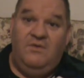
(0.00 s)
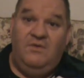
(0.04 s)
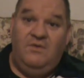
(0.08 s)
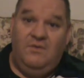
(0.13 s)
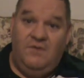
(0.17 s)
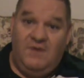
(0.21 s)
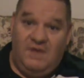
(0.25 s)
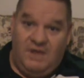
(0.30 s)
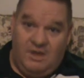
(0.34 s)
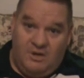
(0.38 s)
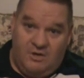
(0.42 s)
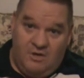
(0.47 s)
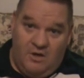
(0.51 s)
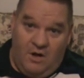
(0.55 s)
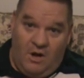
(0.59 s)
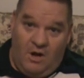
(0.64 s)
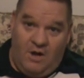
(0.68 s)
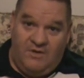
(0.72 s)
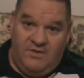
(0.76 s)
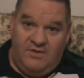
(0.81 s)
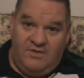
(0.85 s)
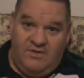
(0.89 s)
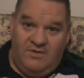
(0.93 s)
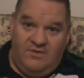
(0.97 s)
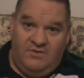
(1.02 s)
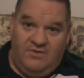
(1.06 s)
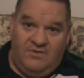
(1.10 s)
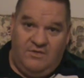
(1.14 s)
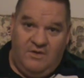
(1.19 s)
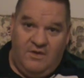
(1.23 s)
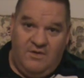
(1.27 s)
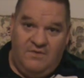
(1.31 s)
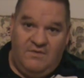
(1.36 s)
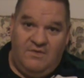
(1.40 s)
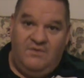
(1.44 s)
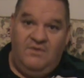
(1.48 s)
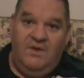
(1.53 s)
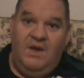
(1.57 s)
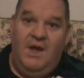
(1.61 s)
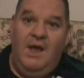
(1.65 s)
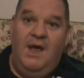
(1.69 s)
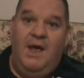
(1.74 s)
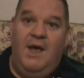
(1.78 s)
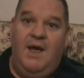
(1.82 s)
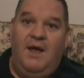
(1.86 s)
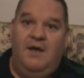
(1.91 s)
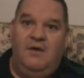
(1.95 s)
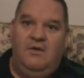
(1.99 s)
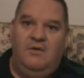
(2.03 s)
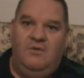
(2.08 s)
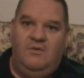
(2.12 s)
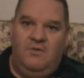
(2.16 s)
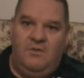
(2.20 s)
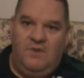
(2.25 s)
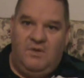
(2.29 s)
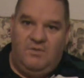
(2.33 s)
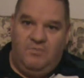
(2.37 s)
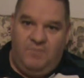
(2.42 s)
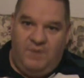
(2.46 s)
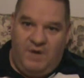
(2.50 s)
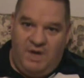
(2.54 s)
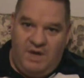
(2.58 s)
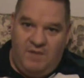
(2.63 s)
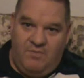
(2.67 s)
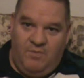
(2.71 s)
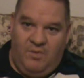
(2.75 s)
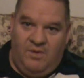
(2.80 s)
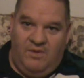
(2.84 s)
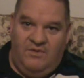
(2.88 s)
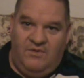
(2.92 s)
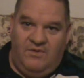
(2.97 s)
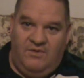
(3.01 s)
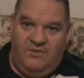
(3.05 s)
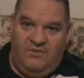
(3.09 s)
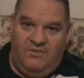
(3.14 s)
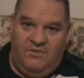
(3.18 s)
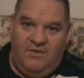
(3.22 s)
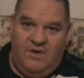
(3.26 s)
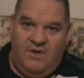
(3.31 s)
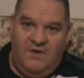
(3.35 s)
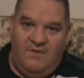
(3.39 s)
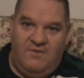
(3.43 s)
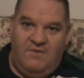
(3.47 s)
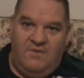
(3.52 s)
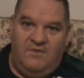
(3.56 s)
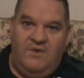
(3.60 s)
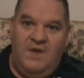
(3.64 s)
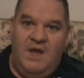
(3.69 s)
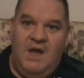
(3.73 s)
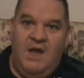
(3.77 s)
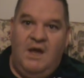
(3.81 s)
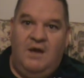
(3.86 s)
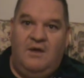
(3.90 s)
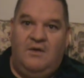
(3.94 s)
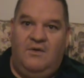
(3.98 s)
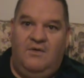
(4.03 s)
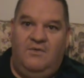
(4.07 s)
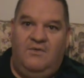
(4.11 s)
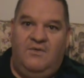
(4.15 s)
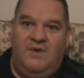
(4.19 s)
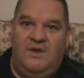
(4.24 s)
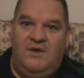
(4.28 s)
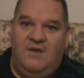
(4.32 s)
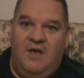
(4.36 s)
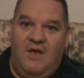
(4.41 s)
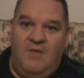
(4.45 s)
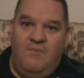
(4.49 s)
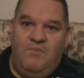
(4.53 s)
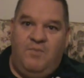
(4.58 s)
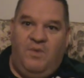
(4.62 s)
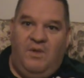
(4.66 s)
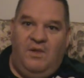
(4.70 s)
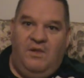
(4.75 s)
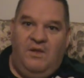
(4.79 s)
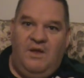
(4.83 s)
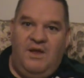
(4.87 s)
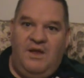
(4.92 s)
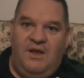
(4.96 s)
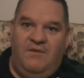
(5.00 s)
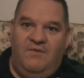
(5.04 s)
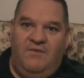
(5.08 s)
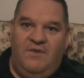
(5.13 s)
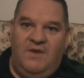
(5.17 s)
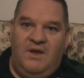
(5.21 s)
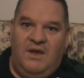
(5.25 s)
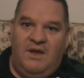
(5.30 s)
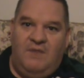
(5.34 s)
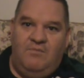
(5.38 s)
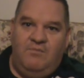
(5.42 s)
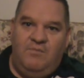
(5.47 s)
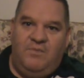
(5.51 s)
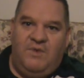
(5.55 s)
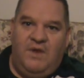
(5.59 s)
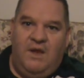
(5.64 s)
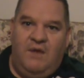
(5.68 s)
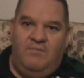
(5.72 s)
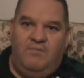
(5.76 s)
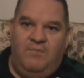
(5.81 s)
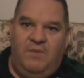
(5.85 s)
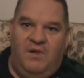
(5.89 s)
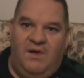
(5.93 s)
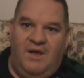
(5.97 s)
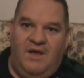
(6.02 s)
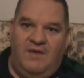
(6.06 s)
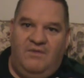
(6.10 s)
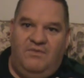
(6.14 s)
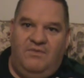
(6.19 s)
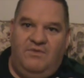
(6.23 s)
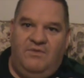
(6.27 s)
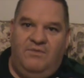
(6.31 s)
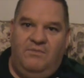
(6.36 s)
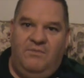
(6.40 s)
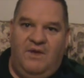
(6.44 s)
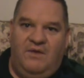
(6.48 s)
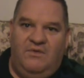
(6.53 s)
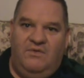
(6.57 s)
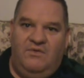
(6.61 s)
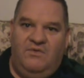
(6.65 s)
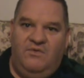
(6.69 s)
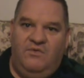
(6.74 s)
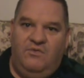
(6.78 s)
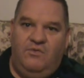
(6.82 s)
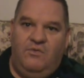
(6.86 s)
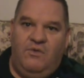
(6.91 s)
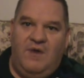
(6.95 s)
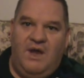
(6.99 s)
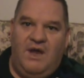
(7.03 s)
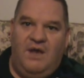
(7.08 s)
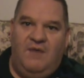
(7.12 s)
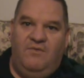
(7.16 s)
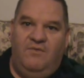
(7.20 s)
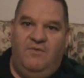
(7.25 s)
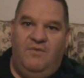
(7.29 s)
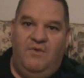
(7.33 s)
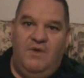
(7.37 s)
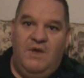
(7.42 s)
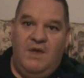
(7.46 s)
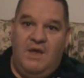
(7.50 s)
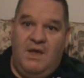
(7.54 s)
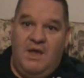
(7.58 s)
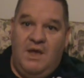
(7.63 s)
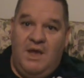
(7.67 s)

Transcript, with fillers: You're doing God a disservice and you're doing people a disservice because they don't believe and they don't place as much strength